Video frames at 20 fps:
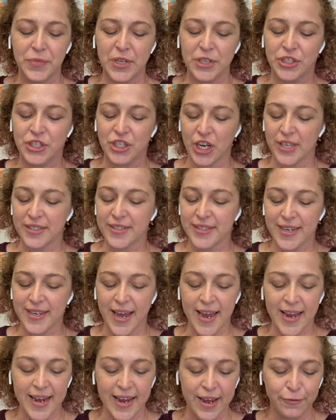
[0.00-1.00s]
just a
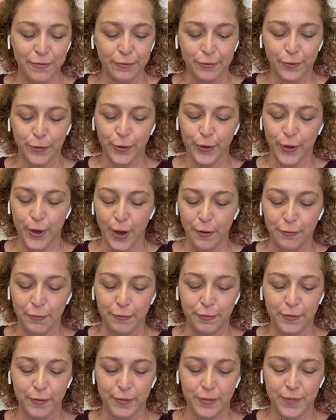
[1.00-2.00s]
handful of
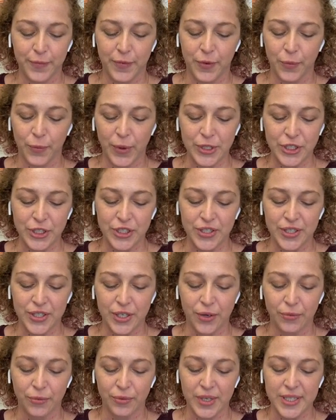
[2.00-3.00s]
the ones she's
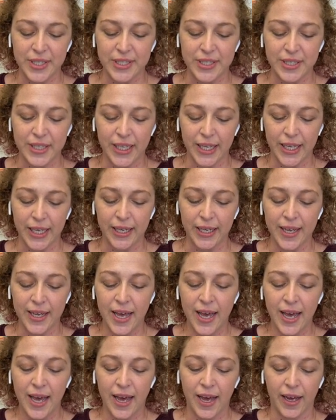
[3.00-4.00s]
done recently.
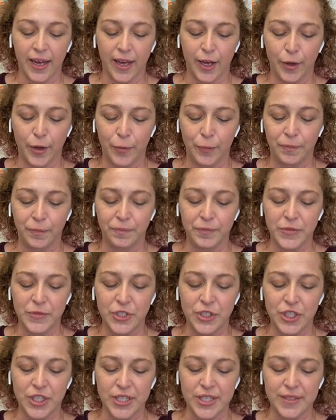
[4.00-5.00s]

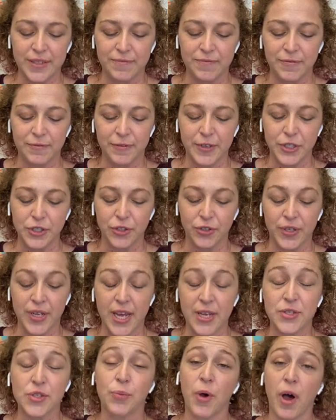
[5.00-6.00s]
She featured
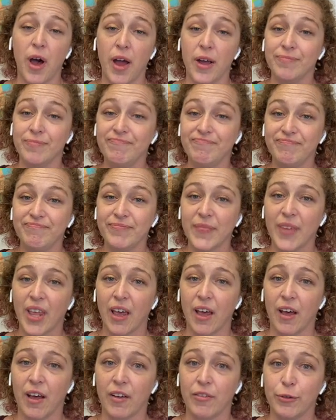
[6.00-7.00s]
Kate Swan
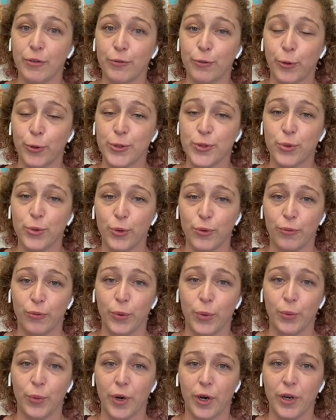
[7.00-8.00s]
of the Florida School of
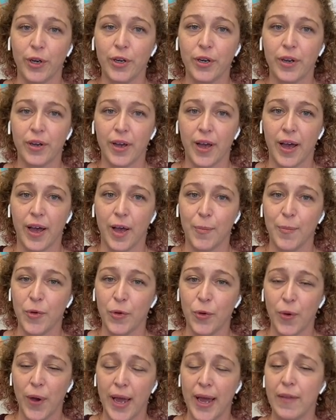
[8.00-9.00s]
Woodwork,
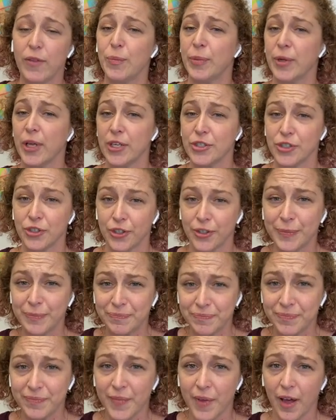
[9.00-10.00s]
who I had the pleasure
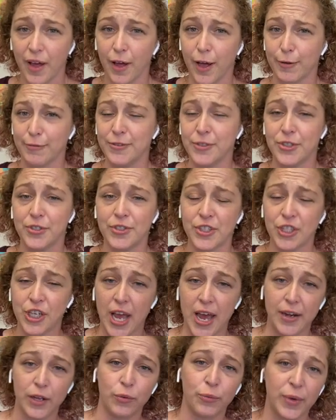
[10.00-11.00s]
of
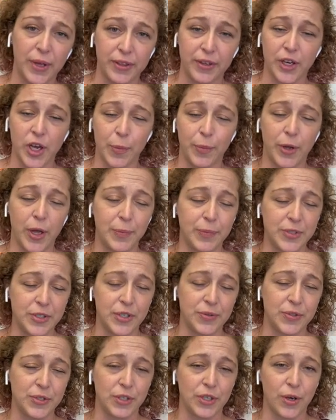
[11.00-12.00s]
chatting with a couple
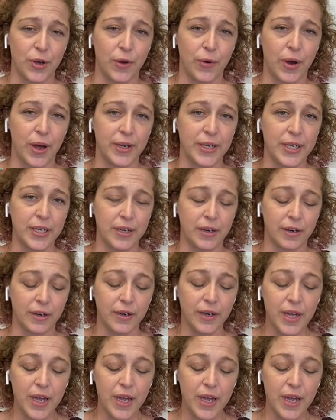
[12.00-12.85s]
episodes ago on here.